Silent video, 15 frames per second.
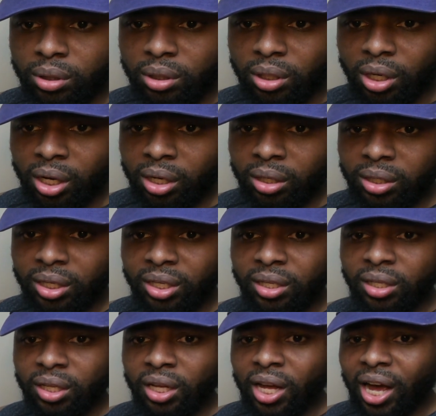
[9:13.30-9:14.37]

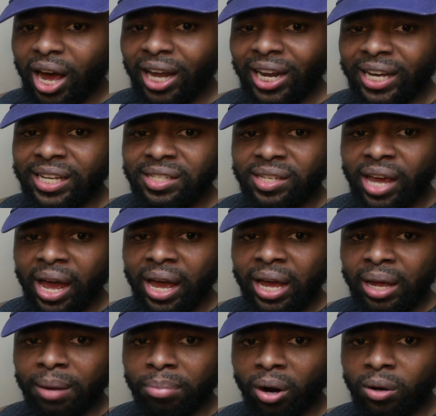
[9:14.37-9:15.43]
Huh? I like his
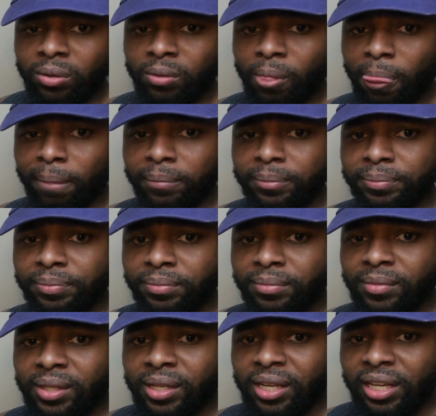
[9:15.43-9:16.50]
game, bro.
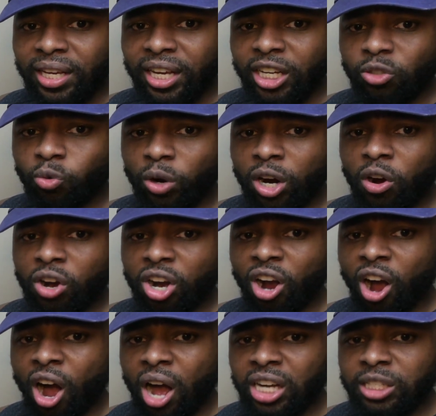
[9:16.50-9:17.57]
He's real
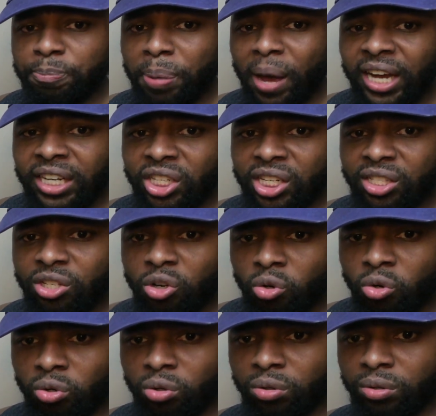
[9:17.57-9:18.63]
calm. He's patient, too.
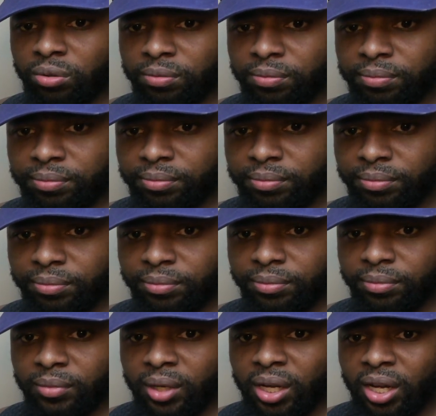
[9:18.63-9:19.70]

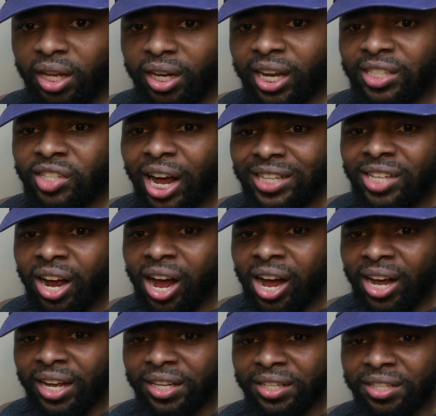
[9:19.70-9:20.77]
Look at
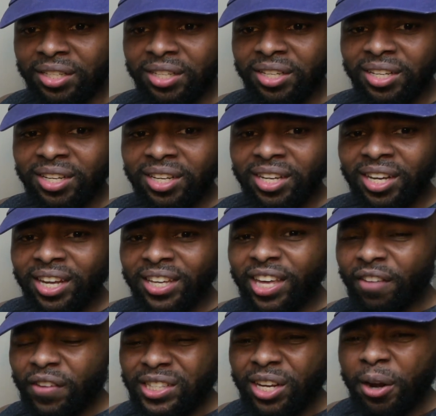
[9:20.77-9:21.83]
Zlatan.
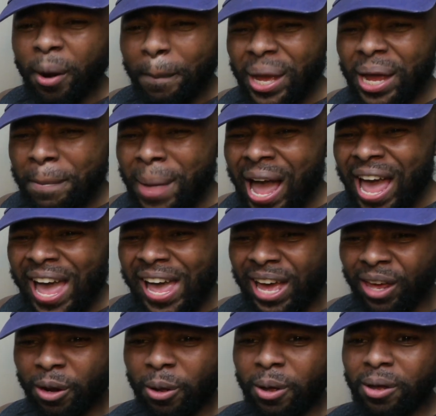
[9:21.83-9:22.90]
Give it to the big man.
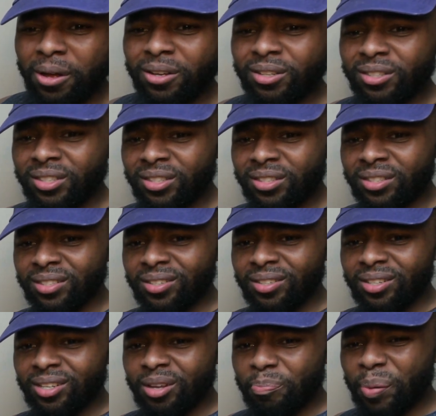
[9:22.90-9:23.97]

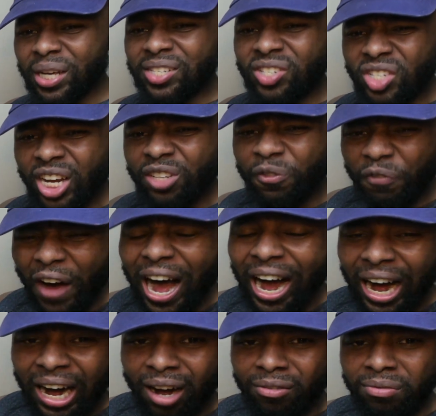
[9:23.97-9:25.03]
Big six
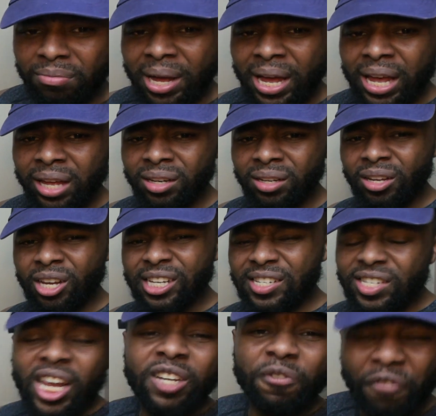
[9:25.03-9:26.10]
five, man.
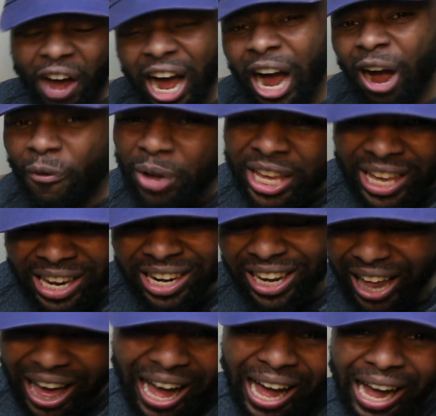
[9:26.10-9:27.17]
six five, we get
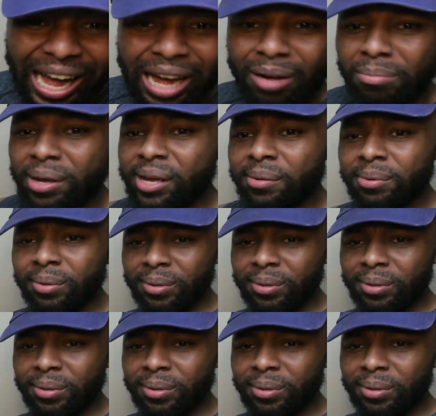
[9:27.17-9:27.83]
live, baby.